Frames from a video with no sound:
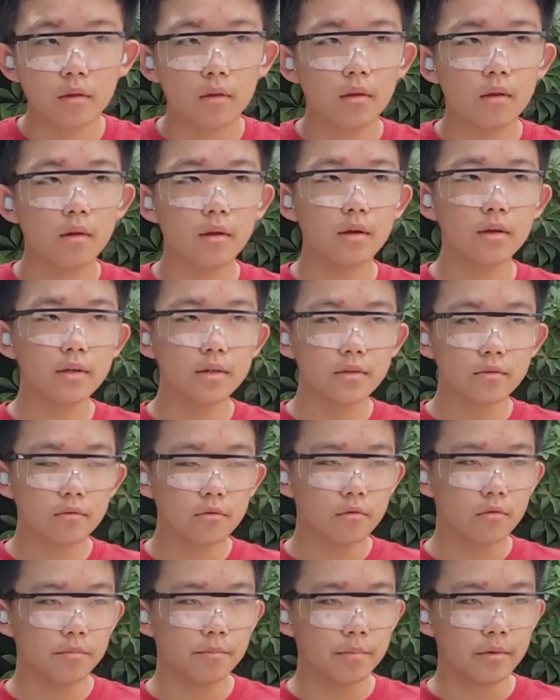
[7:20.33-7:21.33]
This
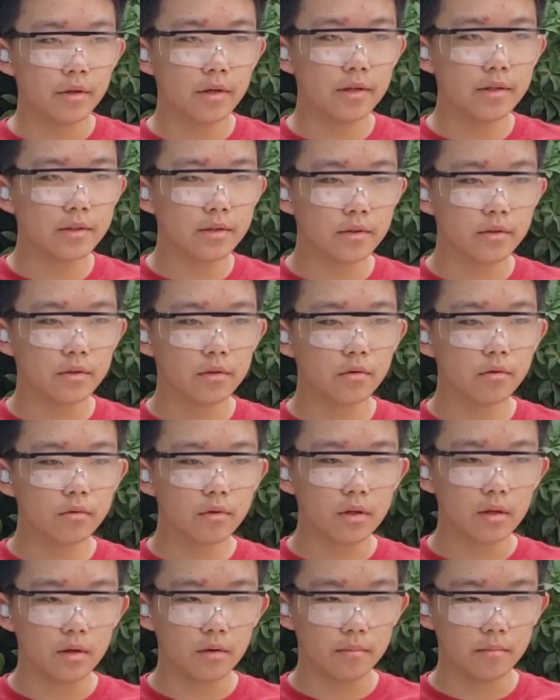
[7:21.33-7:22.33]
will replace the
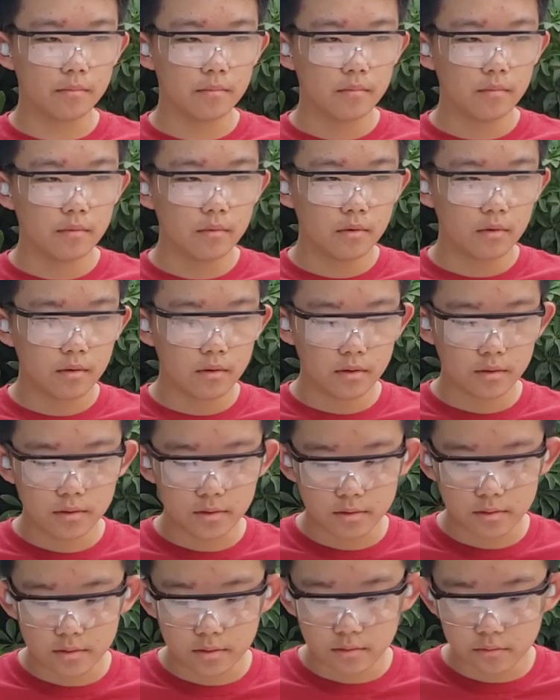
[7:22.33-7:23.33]
sodium into
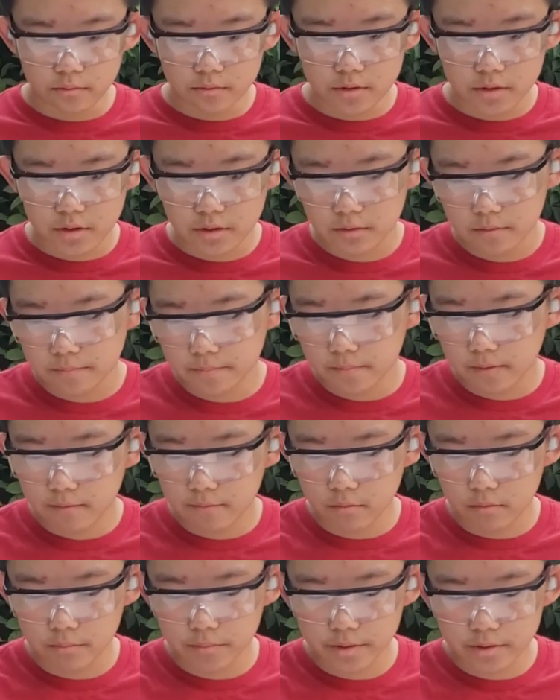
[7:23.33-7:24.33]
solution,
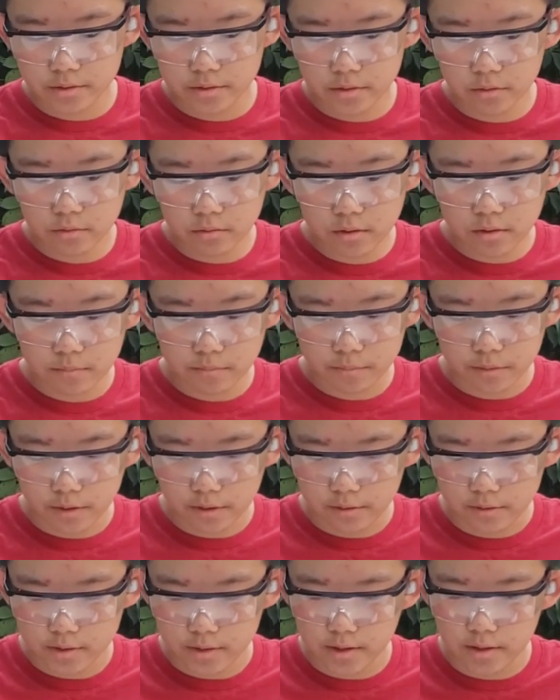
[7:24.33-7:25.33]
forming sodium
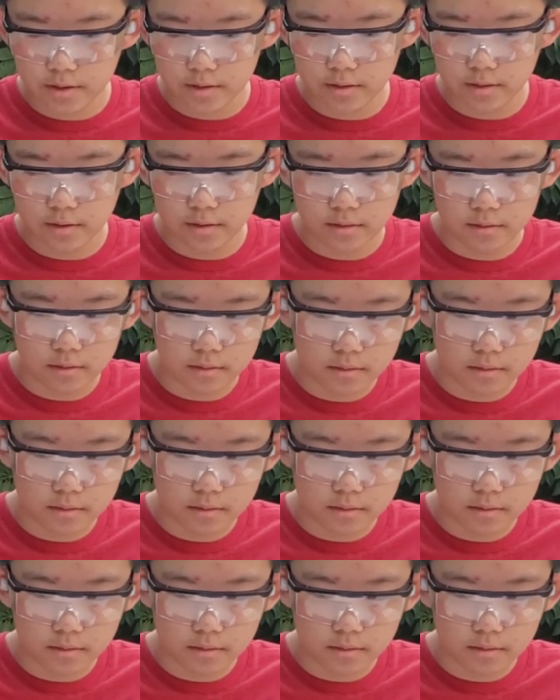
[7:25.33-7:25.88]
thiocyanate.